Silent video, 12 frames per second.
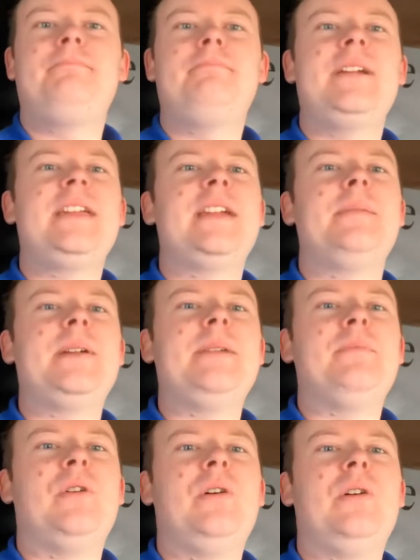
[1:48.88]
make it a bit
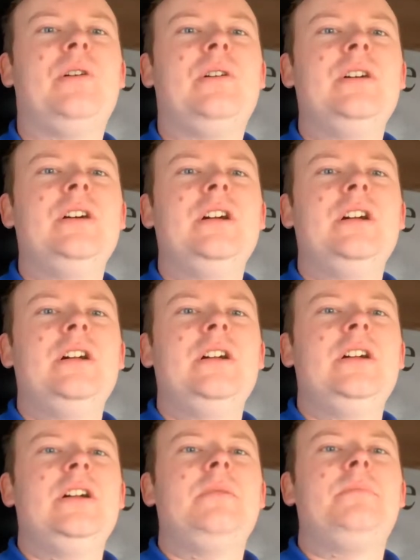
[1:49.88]
more
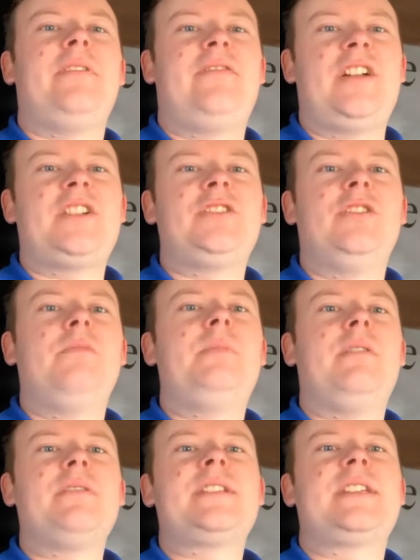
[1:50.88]
professional, but
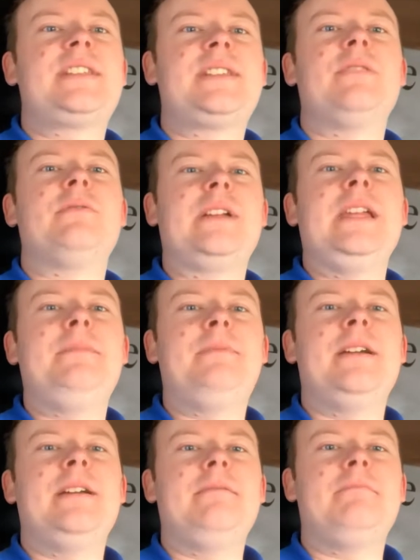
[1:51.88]
I want to still keep
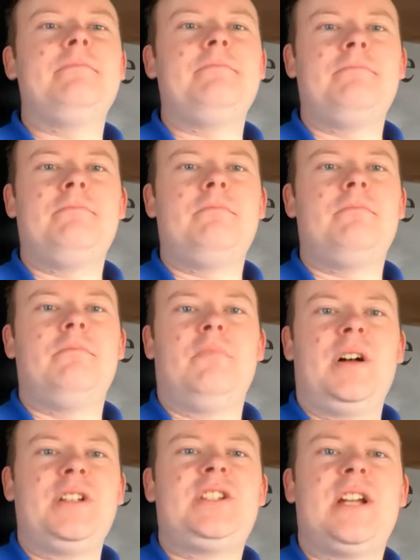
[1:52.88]
it
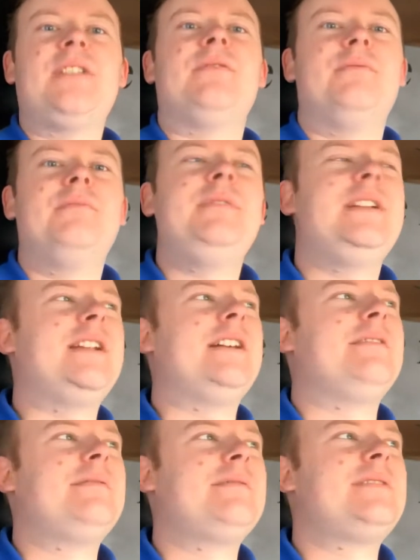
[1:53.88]
my channel, you
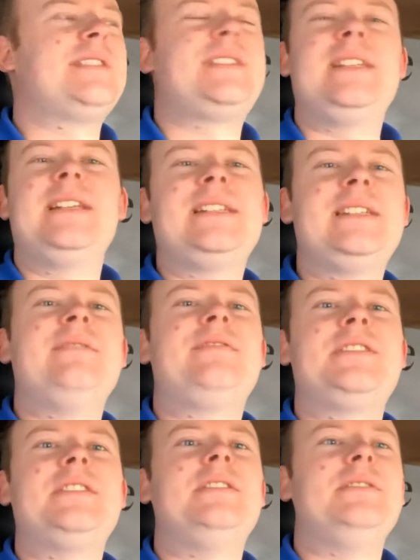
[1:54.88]
know, distinctive
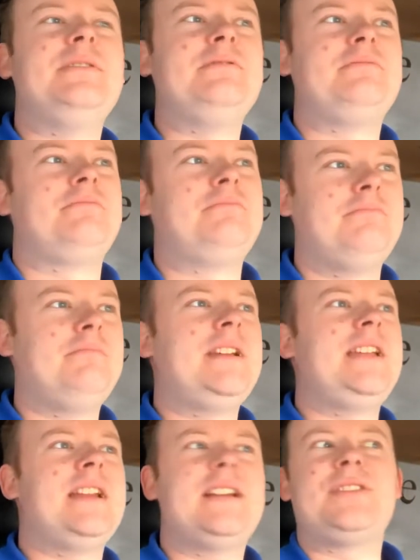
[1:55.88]
to
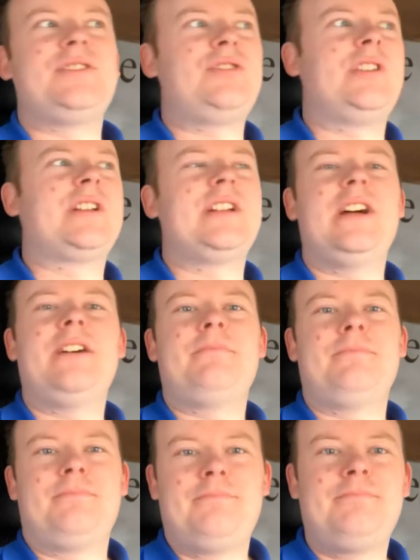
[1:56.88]
me as a trucker,
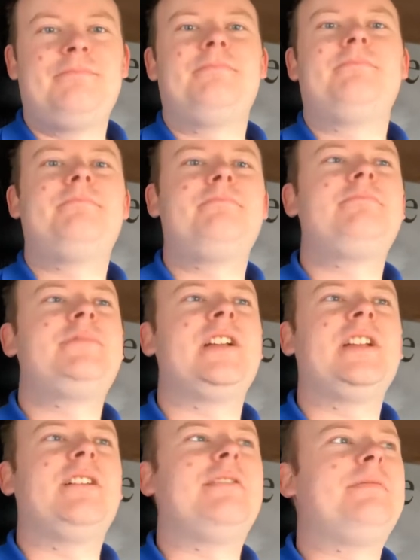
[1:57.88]

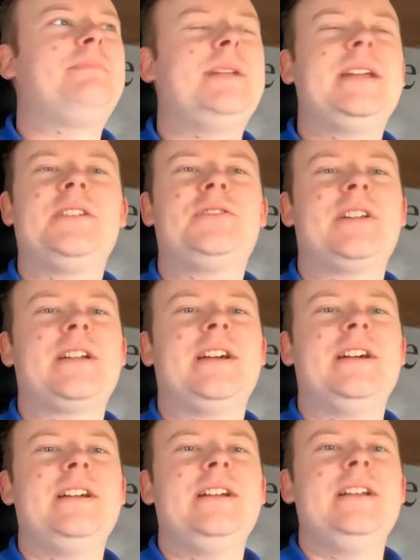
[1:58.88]
showing off being a
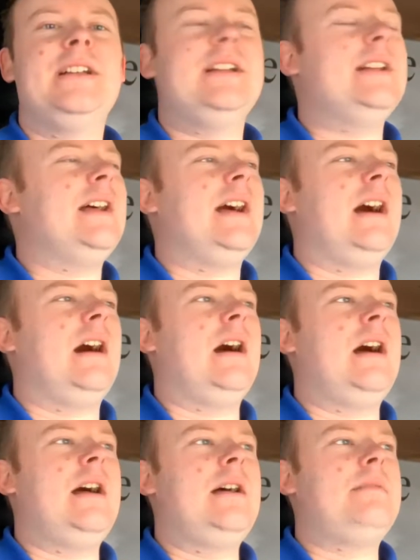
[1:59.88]
trucker.
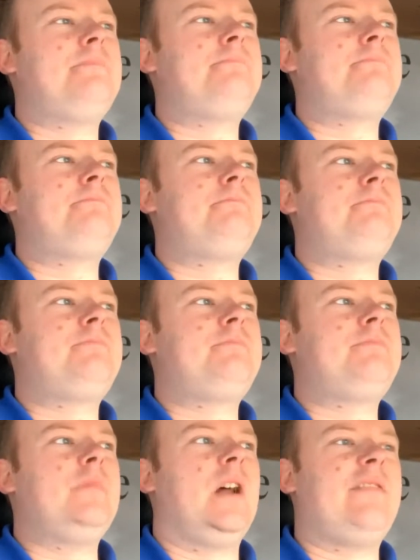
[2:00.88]
I've
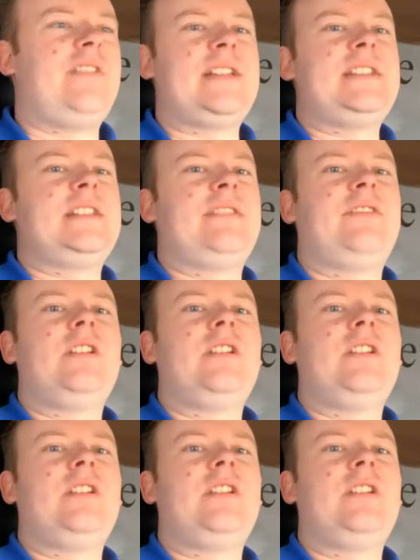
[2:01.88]
added a